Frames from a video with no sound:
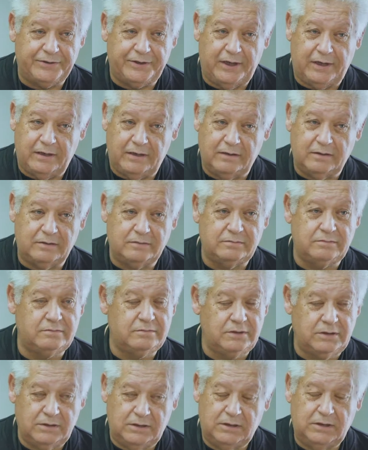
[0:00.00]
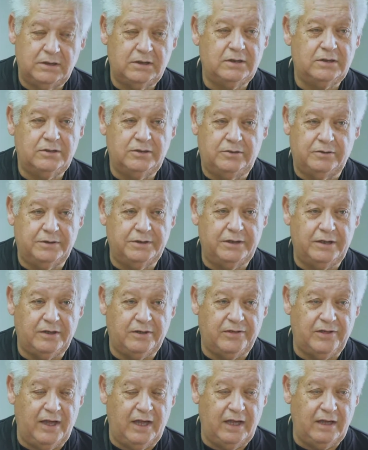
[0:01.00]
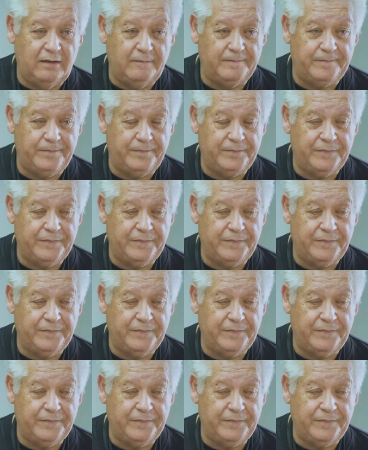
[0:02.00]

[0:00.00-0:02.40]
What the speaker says: there doing their thing,